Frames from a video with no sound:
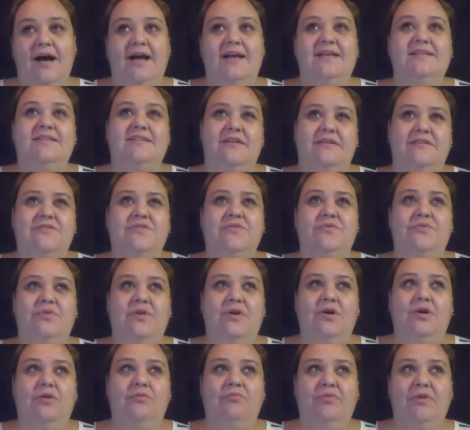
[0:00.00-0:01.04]
I see. So
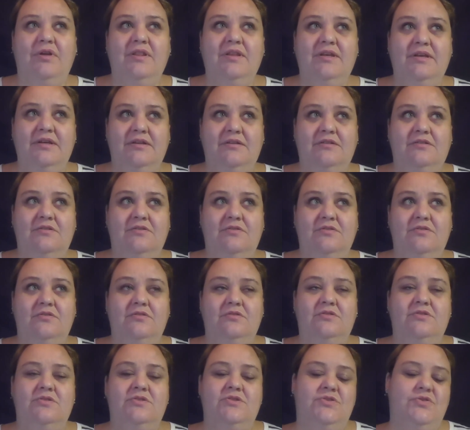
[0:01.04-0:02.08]
there are really
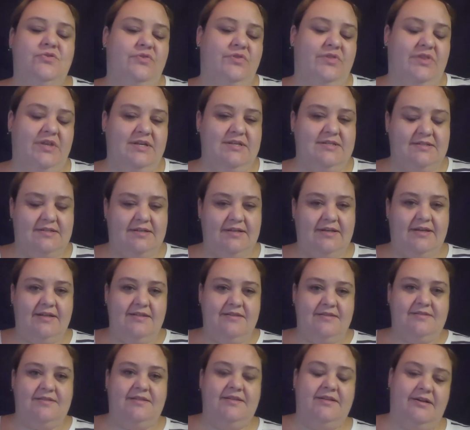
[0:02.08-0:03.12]
two things to
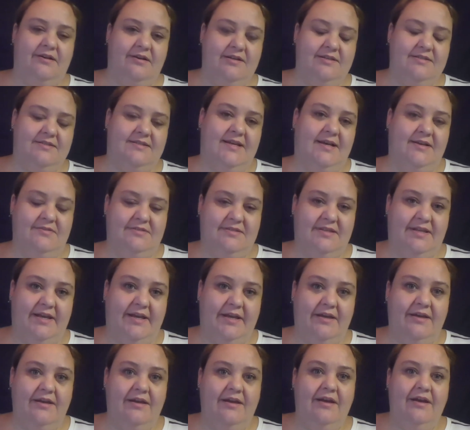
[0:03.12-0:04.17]
consider, it sounds
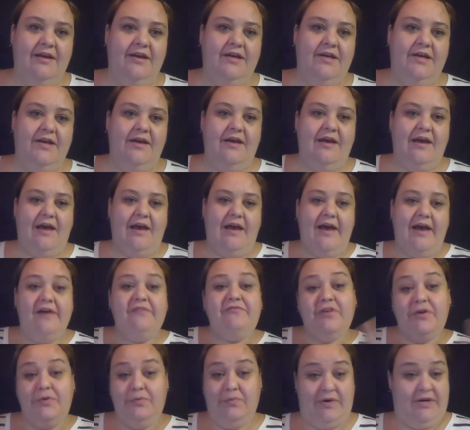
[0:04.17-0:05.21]
like.
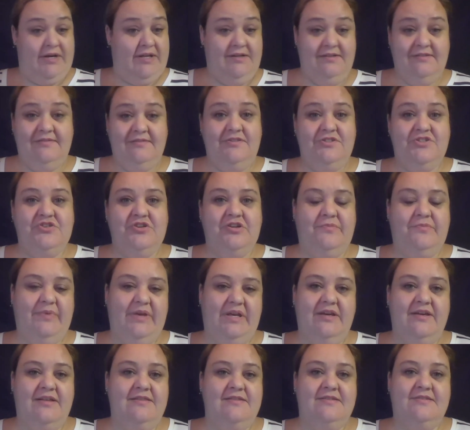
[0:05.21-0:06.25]
Everyone should be
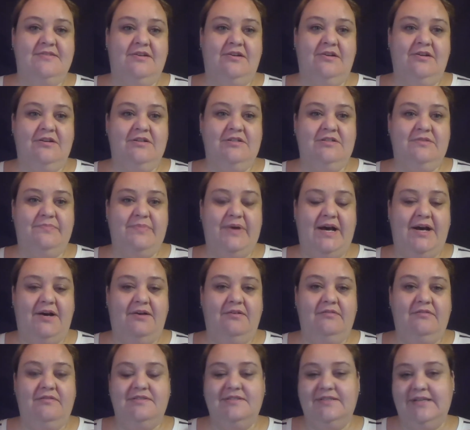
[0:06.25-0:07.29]
concerned
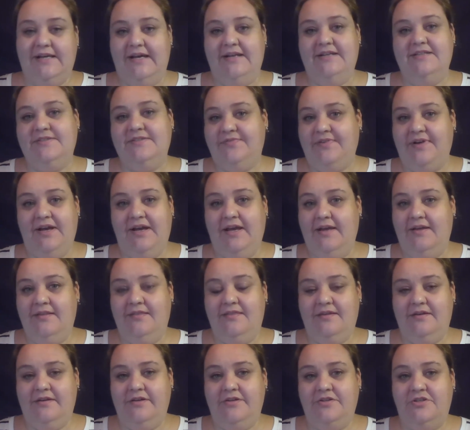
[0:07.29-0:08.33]
about satisfying
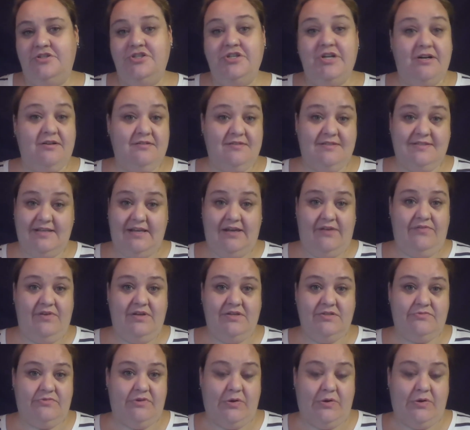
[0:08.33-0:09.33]
the shared savings